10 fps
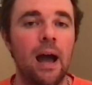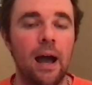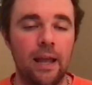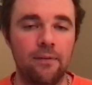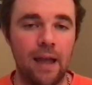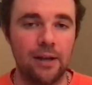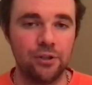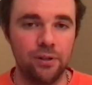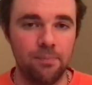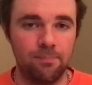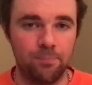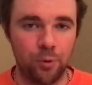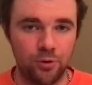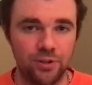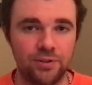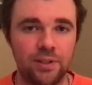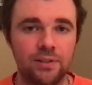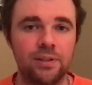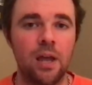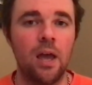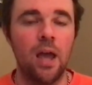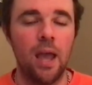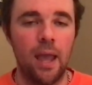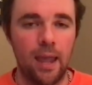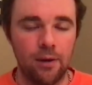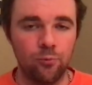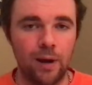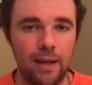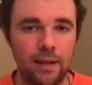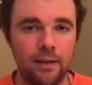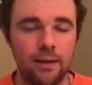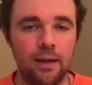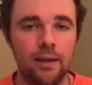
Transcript: I have actually purchased this and read it,